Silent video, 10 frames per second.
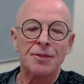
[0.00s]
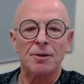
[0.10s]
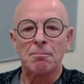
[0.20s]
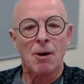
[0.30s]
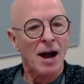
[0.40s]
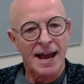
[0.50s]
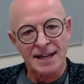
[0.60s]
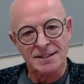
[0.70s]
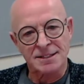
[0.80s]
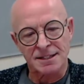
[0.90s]
that my
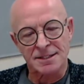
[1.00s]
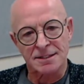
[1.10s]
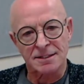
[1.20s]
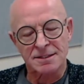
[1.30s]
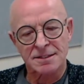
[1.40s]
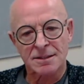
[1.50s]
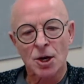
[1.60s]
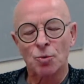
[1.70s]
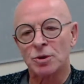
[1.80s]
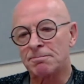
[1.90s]
ancestors
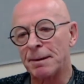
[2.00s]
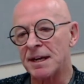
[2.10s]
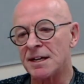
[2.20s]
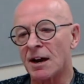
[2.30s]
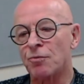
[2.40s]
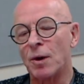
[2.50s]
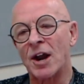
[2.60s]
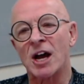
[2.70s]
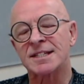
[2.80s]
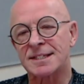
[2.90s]
would be of
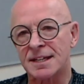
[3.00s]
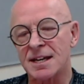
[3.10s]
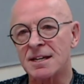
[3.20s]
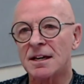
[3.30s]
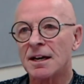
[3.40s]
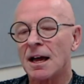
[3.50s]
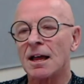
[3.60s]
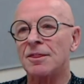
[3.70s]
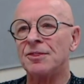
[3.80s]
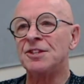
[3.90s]
when I see
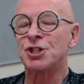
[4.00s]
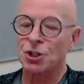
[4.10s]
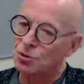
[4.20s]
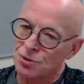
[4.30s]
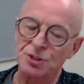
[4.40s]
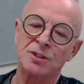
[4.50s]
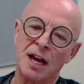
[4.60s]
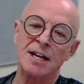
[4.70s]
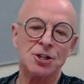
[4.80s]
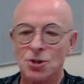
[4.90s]
the children
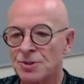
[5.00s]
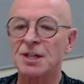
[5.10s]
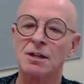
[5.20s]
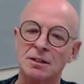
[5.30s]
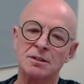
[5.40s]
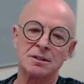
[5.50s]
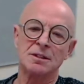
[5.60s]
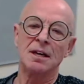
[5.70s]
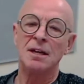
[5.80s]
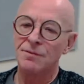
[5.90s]
in New Zealand
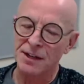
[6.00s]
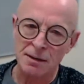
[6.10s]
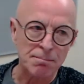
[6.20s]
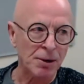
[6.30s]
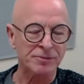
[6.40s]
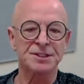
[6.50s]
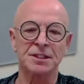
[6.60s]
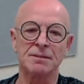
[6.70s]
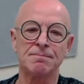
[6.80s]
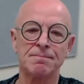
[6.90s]
living in
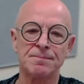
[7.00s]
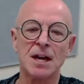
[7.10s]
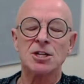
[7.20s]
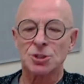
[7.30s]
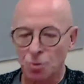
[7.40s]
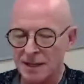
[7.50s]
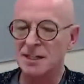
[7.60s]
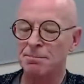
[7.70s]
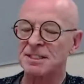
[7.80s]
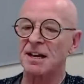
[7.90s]
poverty.
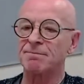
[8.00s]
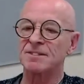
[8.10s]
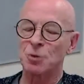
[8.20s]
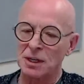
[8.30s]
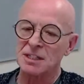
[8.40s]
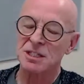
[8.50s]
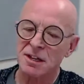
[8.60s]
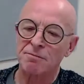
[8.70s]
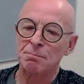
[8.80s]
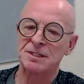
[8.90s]
20%,
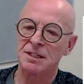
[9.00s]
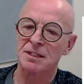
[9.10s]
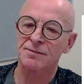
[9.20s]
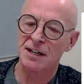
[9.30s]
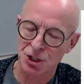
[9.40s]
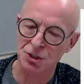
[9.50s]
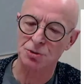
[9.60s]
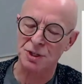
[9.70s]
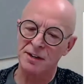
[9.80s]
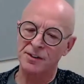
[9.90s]
27% of our
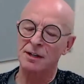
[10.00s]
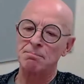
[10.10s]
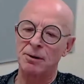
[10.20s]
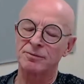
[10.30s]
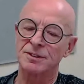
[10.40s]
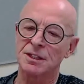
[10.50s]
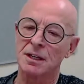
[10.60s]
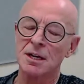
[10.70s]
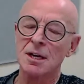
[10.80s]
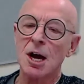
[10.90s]
children living in poverty.
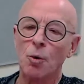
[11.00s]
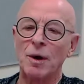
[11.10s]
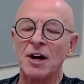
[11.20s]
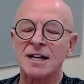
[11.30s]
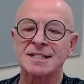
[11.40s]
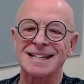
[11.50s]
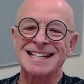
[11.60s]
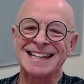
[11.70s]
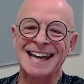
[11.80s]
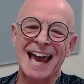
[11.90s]
When I see
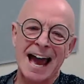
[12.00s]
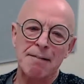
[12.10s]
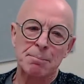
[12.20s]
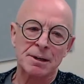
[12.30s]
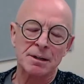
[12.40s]
the gap